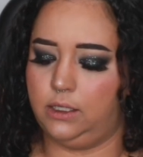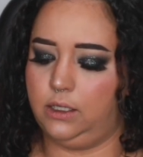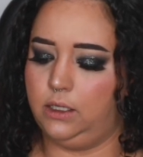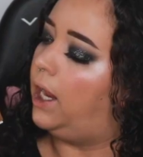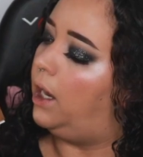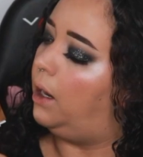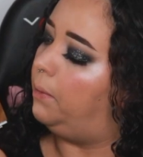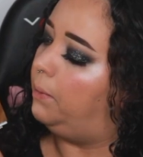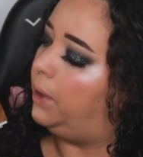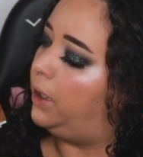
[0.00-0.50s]

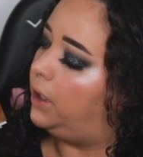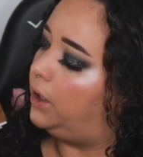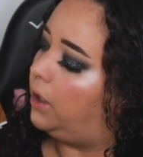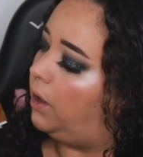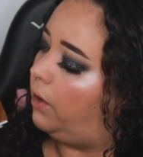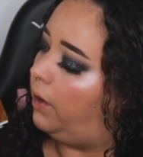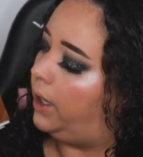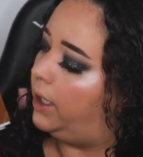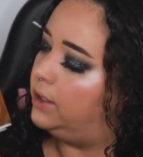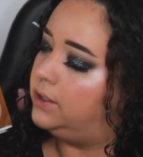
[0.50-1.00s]
and I'm gonna
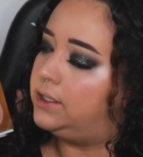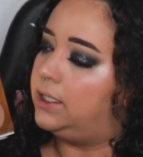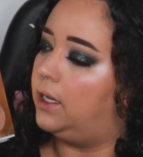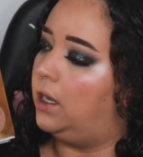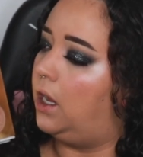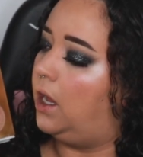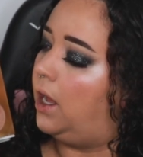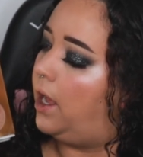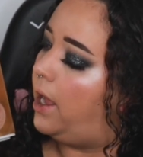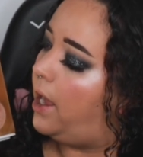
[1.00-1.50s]
go into
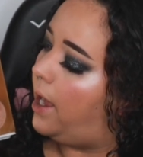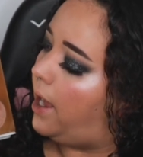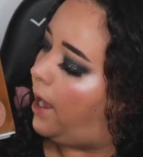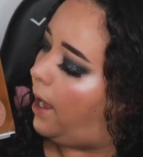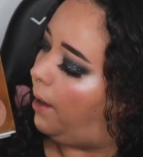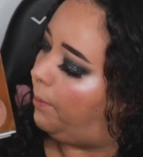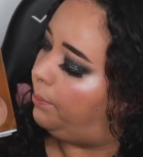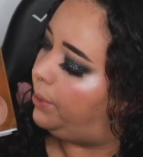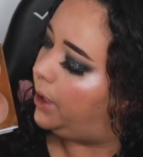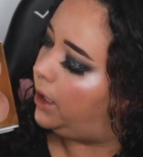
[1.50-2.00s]

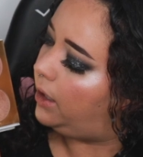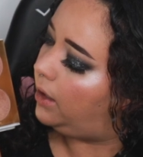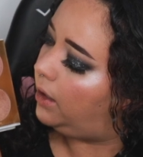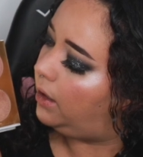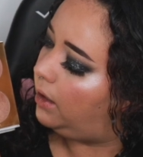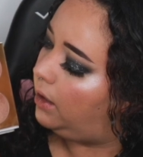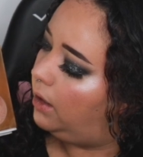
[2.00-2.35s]
Happy,